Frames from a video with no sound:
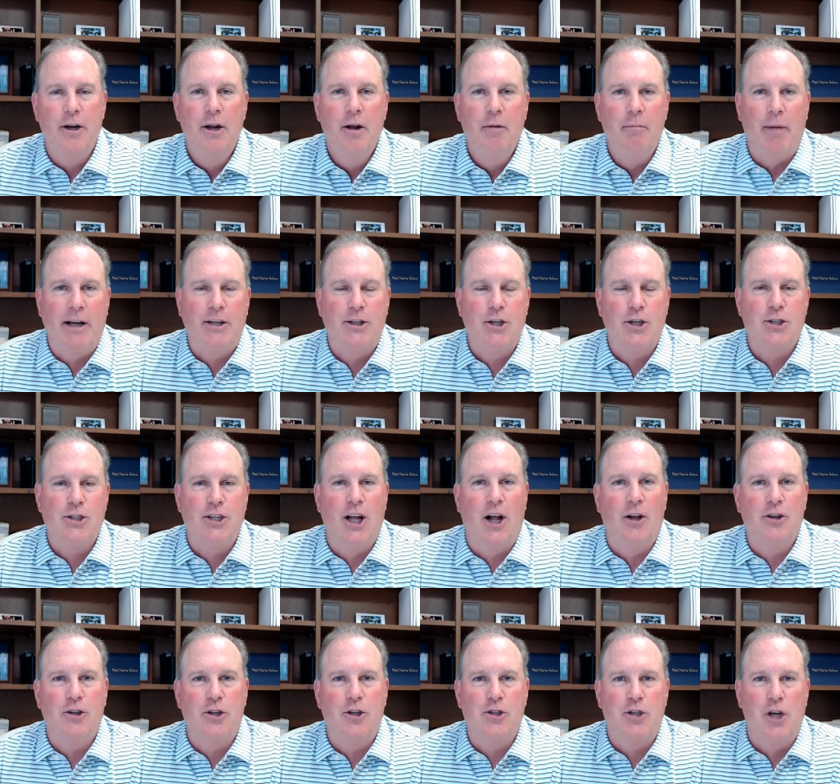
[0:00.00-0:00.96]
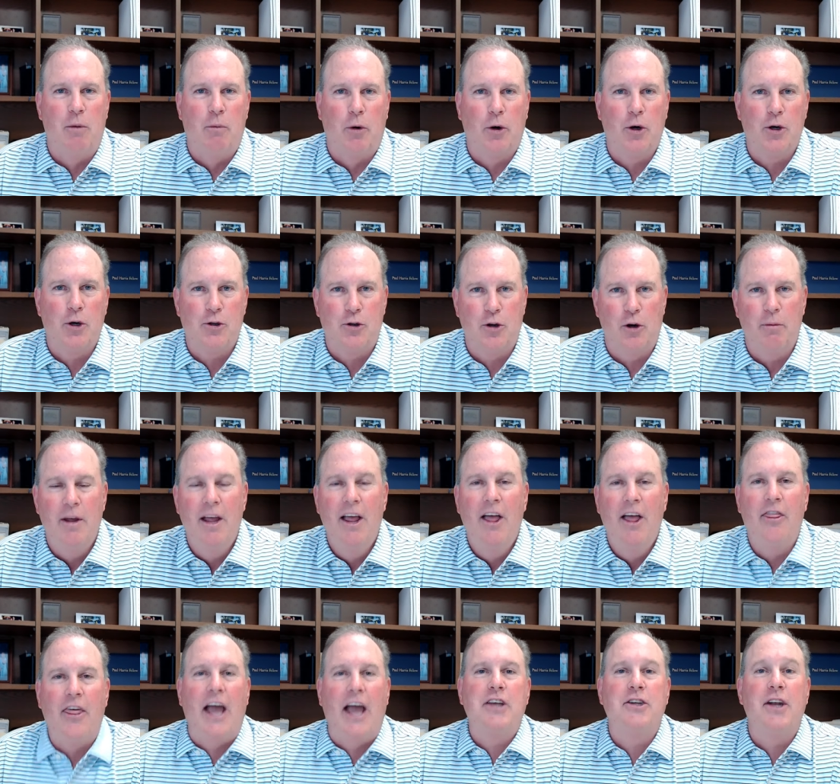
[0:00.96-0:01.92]
Mike Chissell, Chissell Mortgage Group.
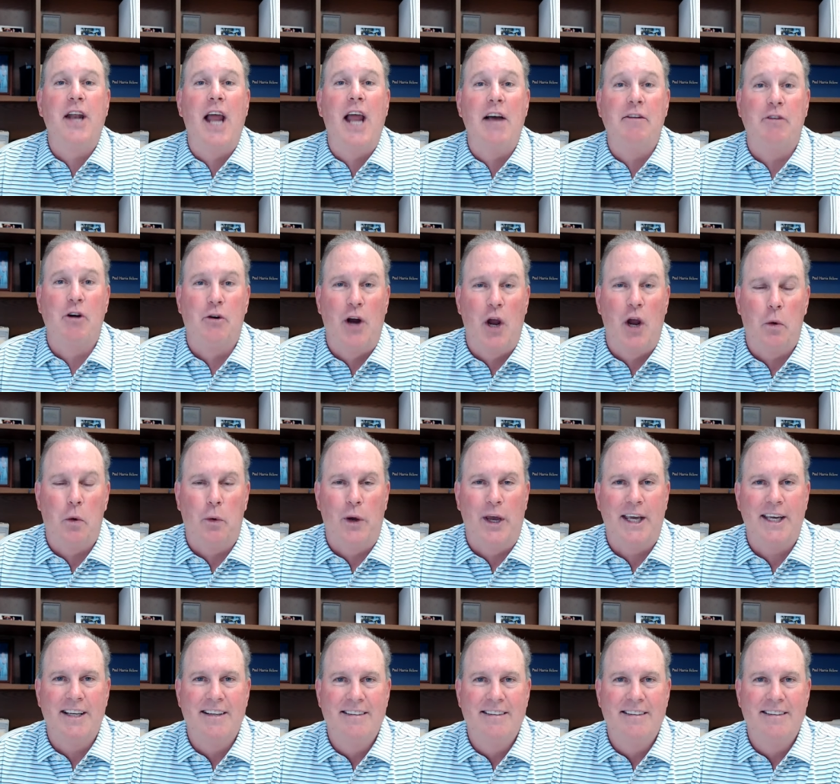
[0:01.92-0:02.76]
Thanks and have a great week.